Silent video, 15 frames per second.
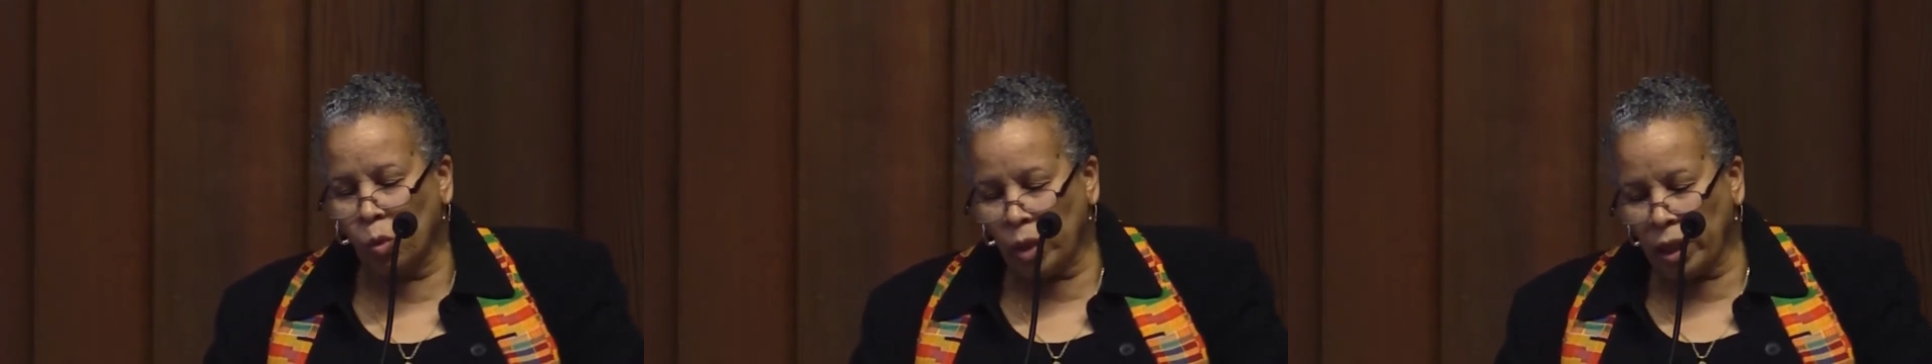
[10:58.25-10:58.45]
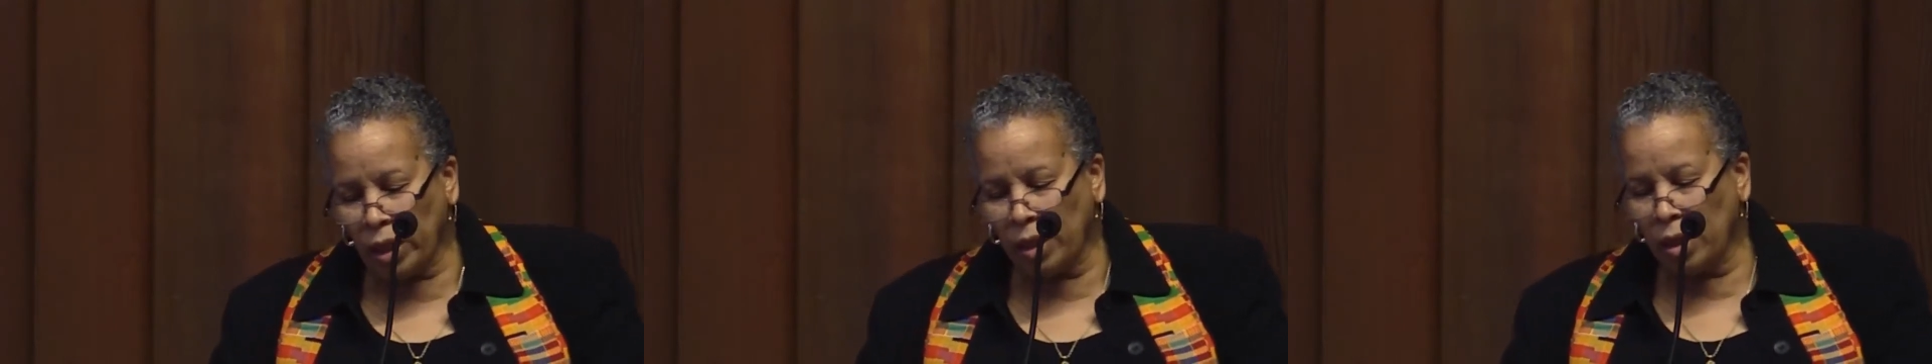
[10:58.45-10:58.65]

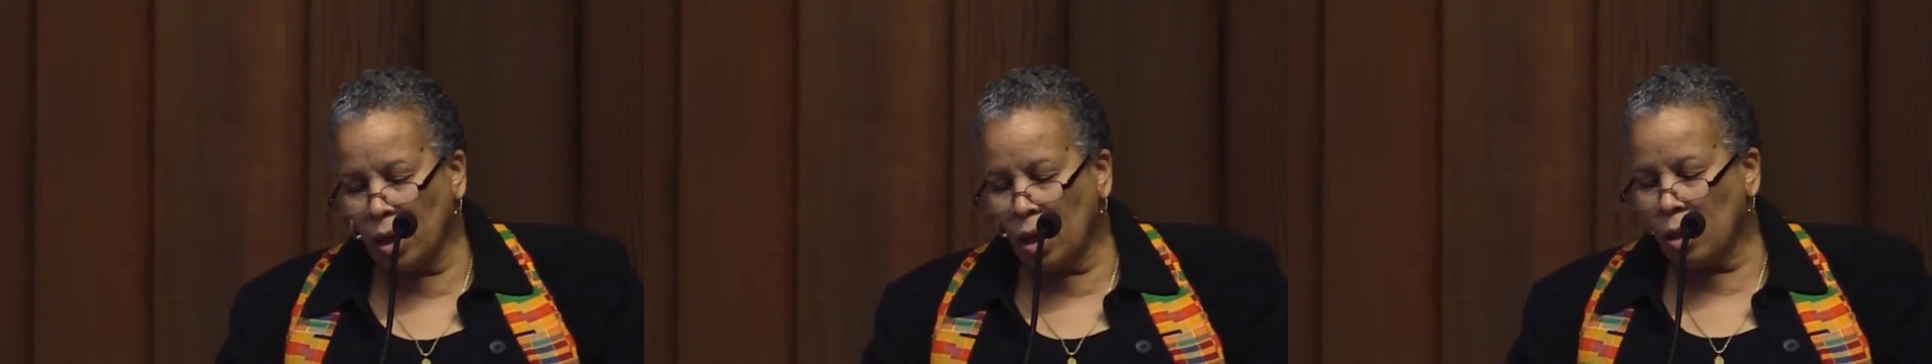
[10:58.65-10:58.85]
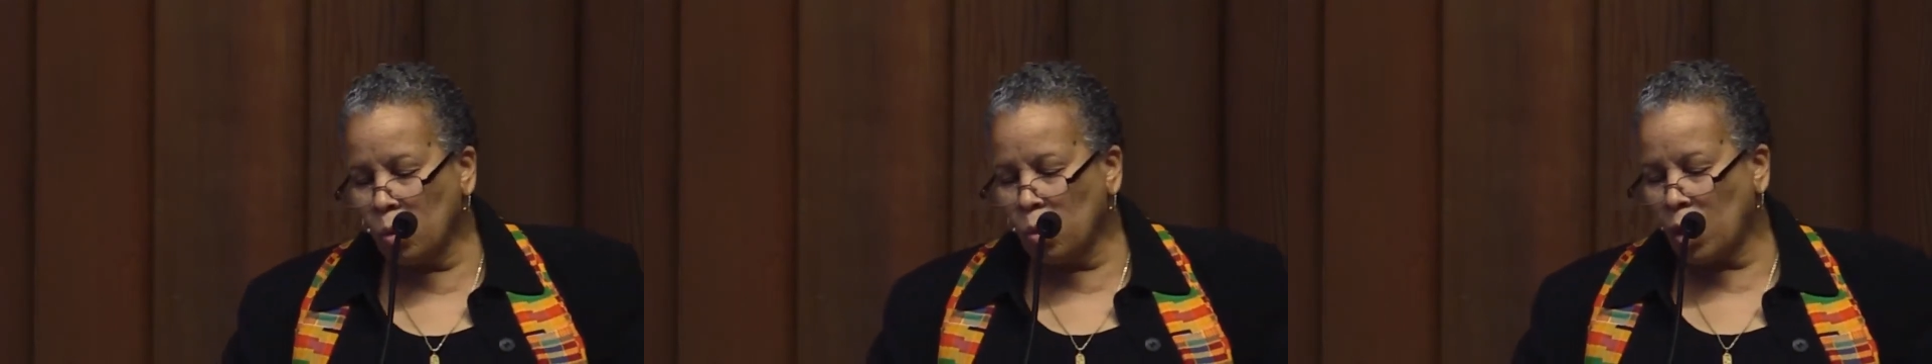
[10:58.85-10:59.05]
we
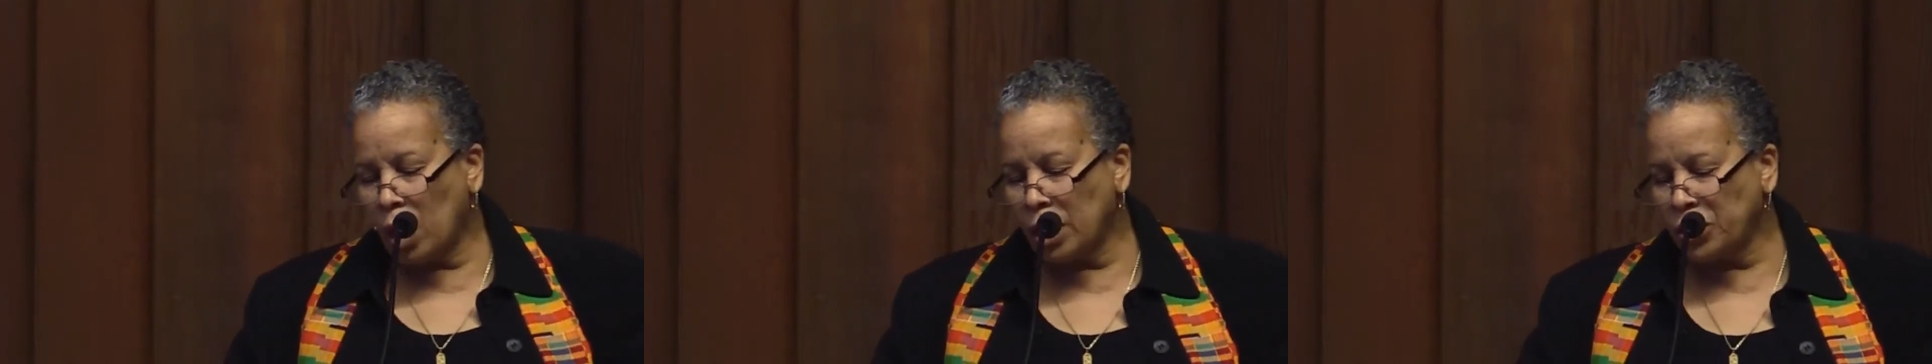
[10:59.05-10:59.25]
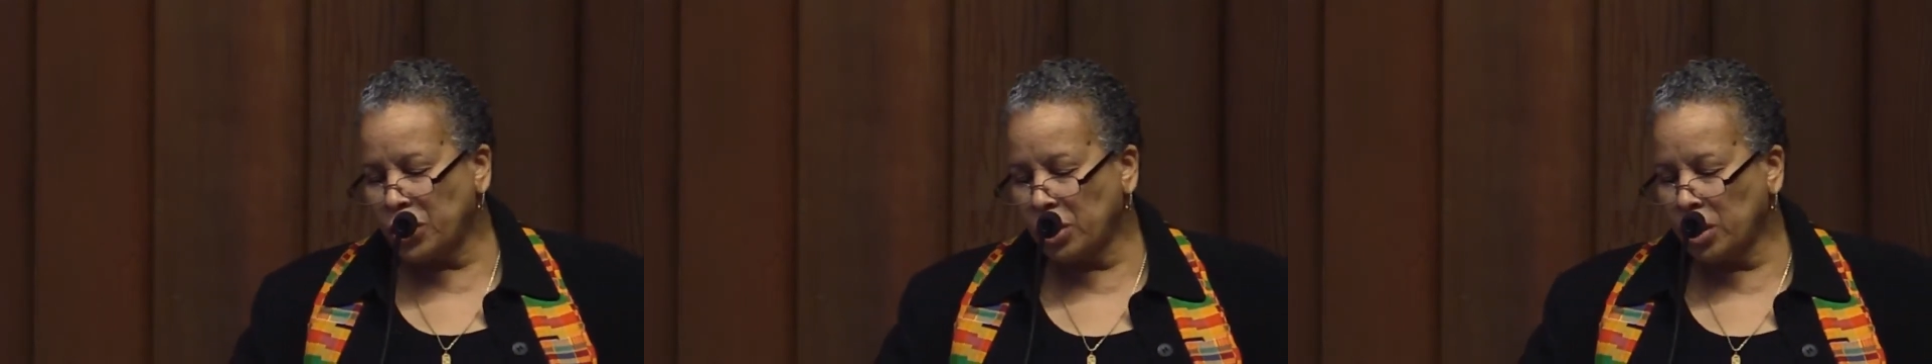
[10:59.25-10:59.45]
are
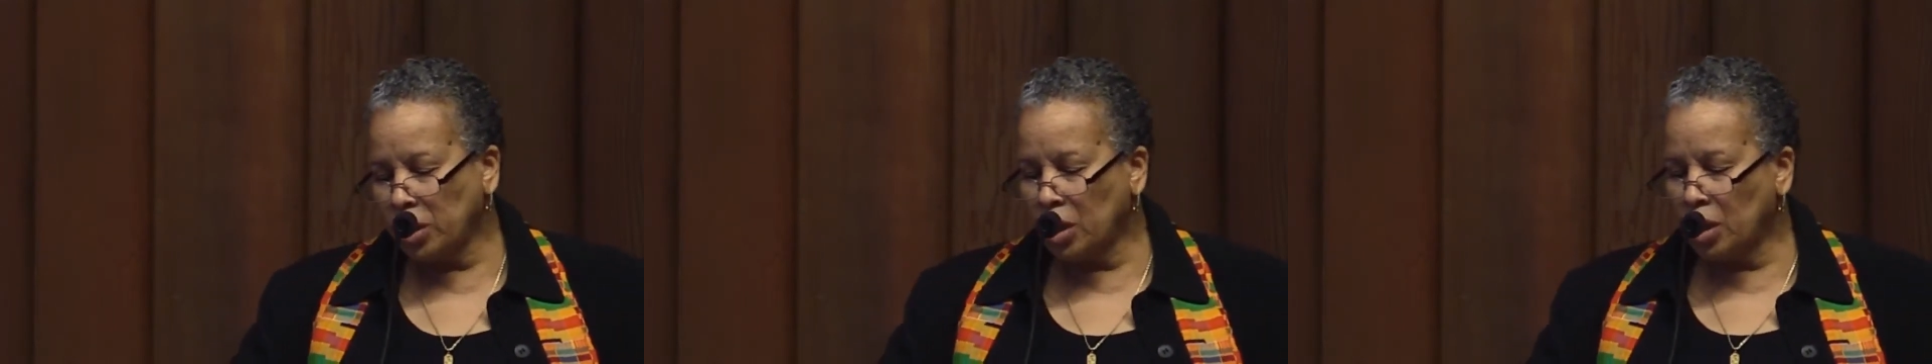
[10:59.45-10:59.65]
watching